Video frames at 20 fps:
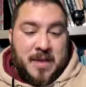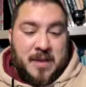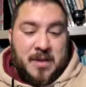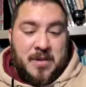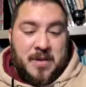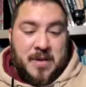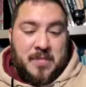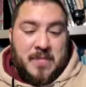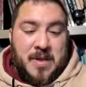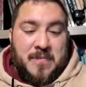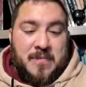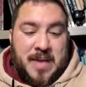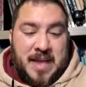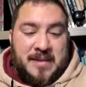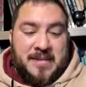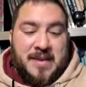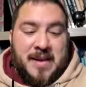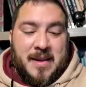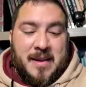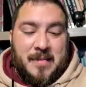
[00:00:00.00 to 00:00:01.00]
You can be
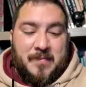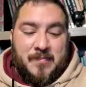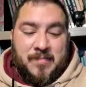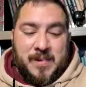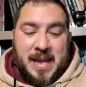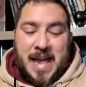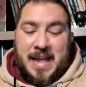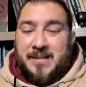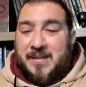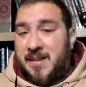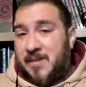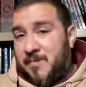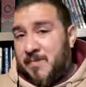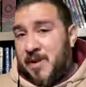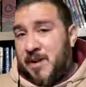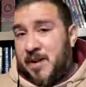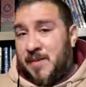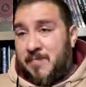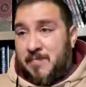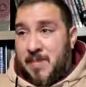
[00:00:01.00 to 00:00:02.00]
basically blasting
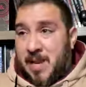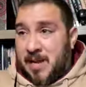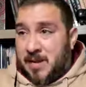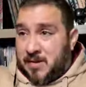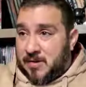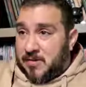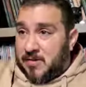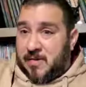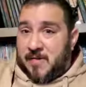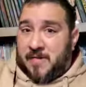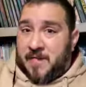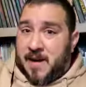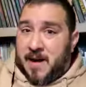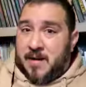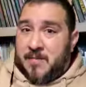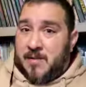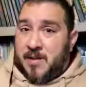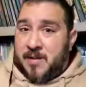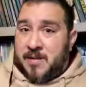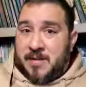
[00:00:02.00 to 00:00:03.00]
min minions with a
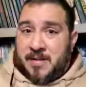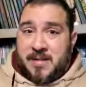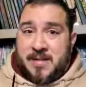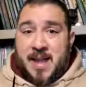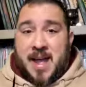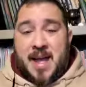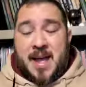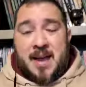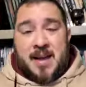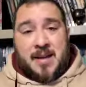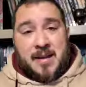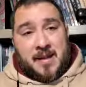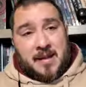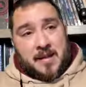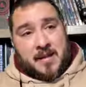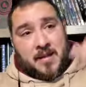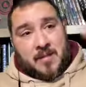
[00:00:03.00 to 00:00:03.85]
fireball on the side